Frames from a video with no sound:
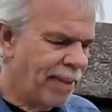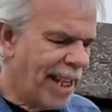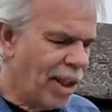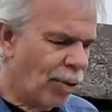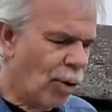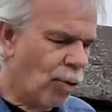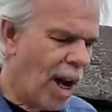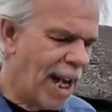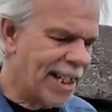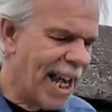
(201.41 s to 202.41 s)
They threw
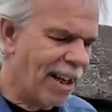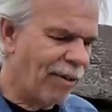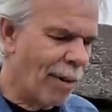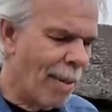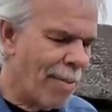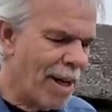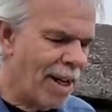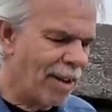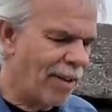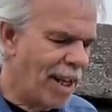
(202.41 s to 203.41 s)
rocks at it from
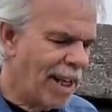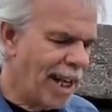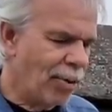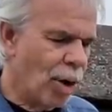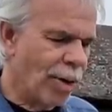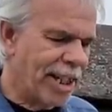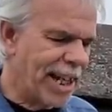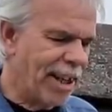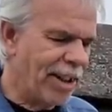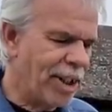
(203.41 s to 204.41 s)
above and rolled it
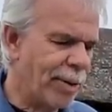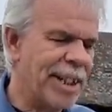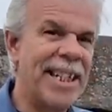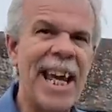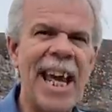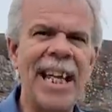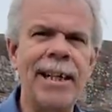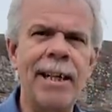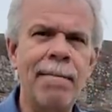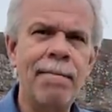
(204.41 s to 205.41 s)
down into its
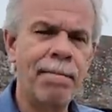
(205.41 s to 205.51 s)
den.